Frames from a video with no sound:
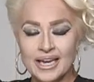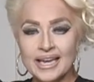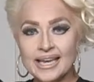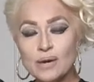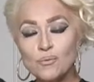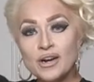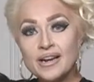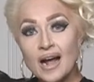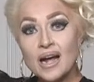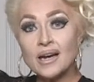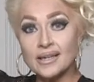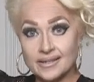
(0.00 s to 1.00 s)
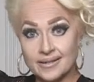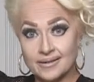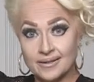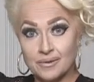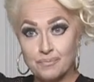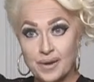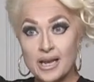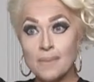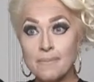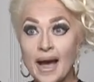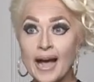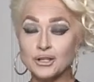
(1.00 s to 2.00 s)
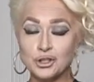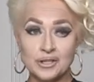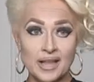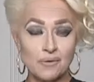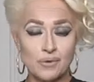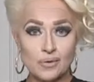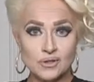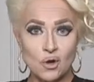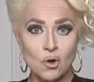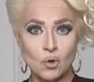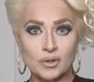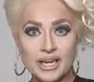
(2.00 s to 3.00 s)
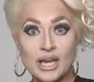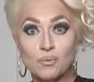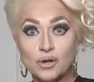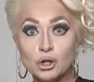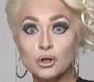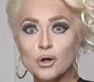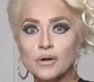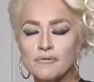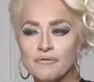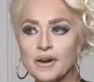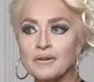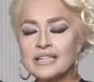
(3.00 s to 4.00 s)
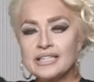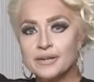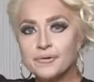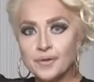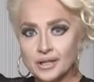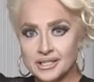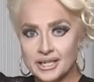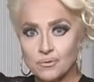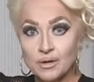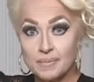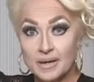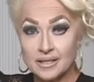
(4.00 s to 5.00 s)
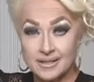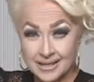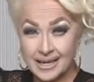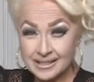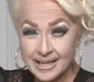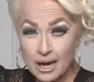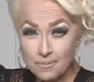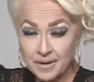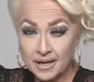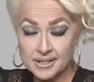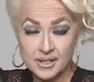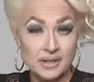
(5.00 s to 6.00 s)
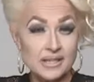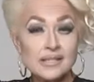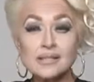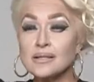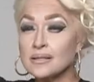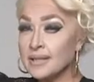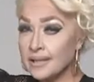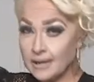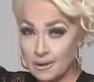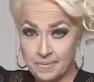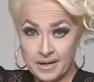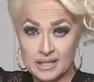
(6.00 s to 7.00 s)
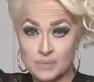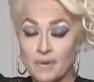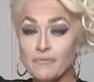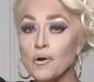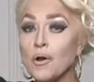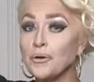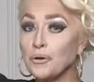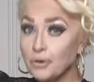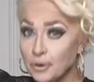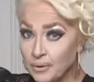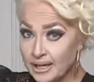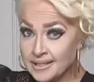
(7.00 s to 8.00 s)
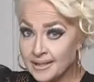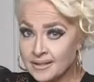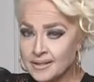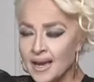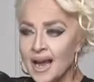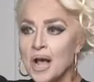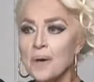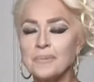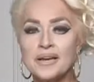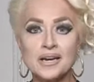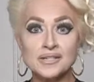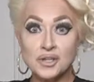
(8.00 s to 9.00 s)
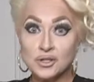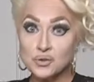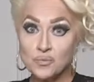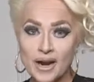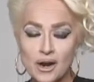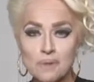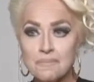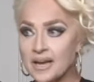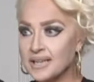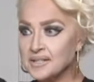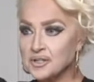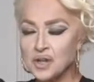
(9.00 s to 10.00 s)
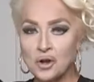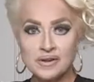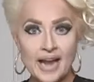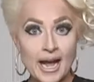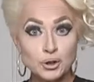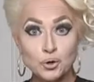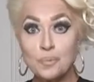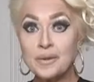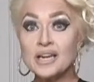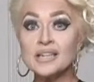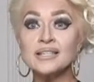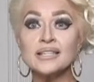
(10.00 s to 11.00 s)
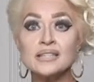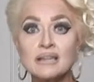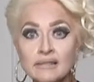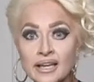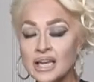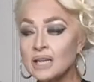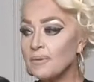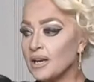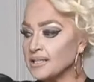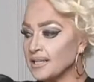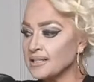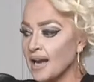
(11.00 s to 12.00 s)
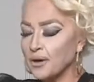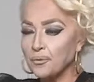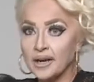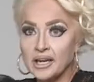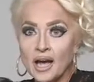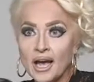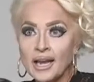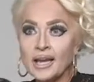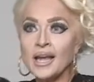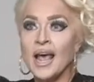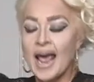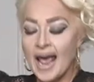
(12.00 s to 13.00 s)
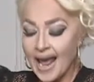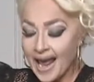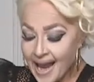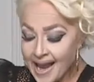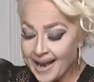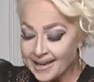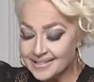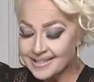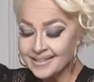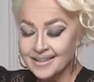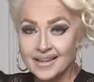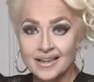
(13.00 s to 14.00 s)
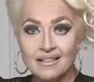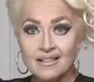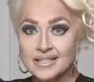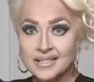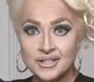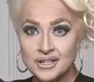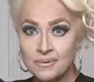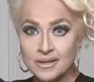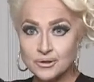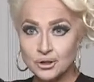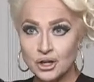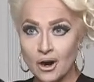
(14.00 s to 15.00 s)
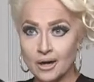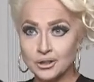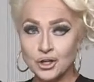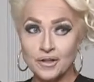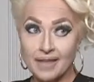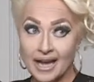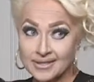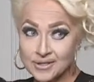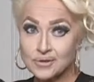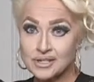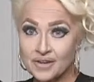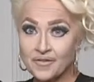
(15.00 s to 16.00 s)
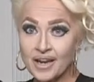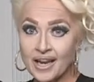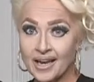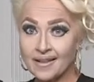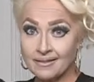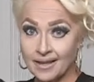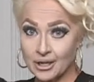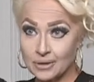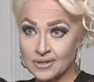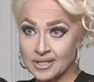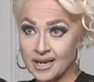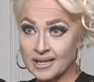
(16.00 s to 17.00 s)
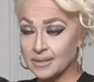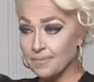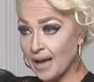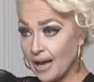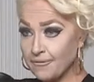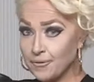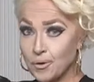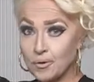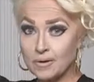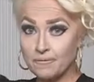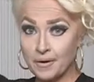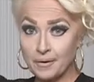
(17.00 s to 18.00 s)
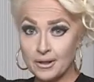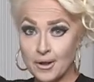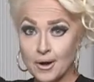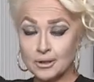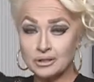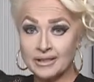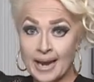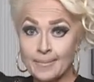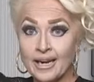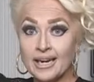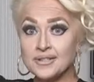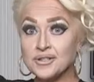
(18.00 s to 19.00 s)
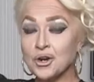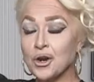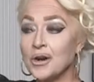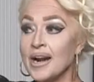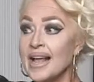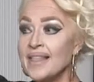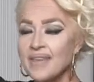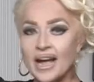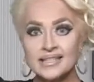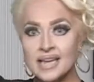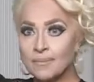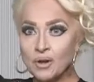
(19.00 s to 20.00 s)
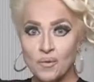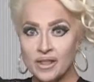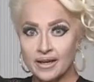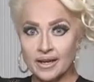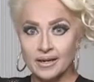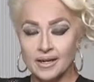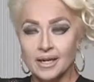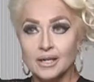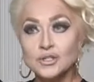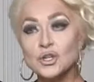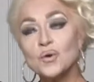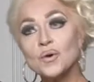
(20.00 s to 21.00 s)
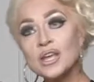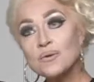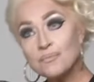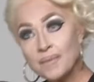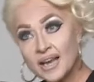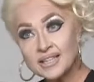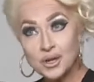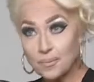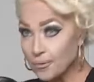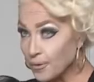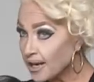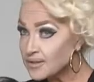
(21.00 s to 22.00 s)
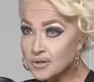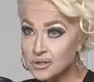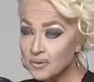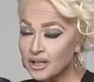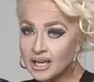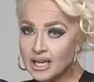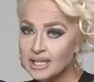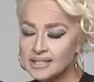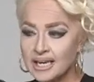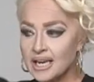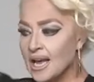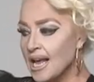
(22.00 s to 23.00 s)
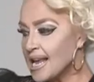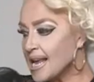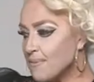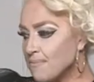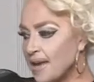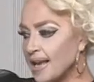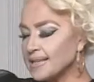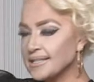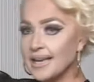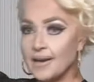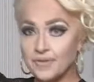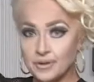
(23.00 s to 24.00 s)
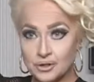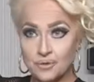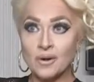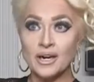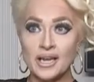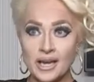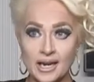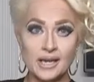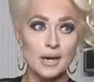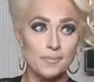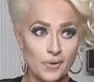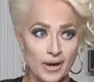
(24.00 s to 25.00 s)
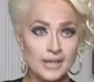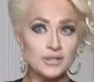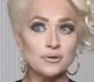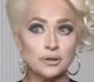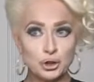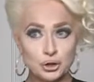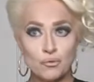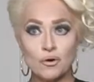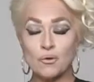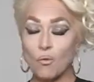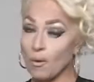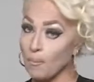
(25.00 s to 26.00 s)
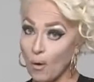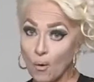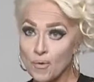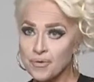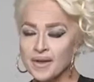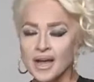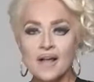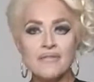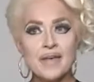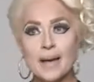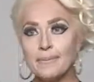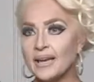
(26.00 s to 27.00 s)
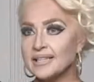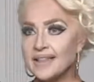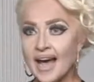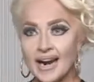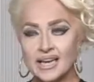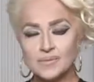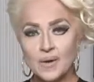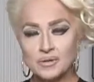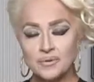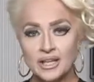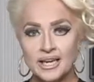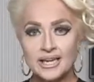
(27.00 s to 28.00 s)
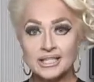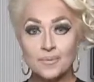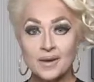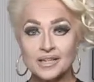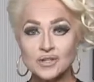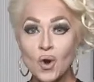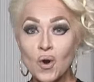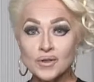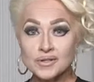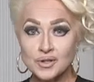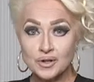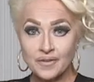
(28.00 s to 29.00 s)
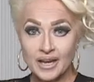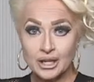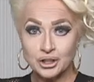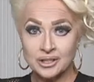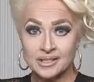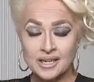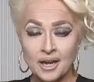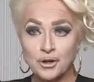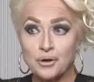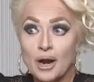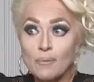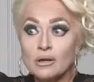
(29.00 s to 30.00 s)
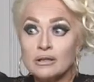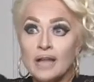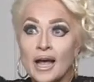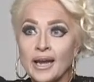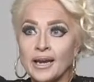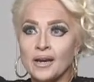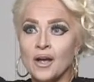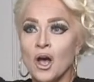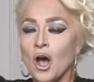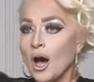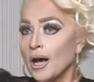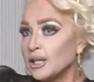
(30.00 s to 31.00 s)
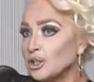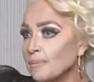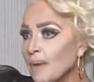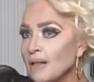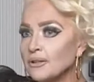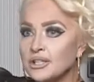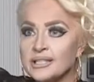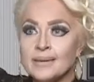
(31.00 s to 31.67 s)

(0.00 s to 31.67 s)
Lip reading: It would not be a match to that rose gold. It would look very different. It would be a standout piece, and this is a standout piece, but for all the good reasons, because it's rare, because it's all natural, because it's clean, because it's got great cutting, and this is no extra charge. That certificate that you see is a bifold, very large laminated cert. That's coming with it. So it makes appraisals really easy. It makes, if you do want to get it appraised or insured or both, that makes that aspect really easy because all the certification is done. You're not relying on a gemologist.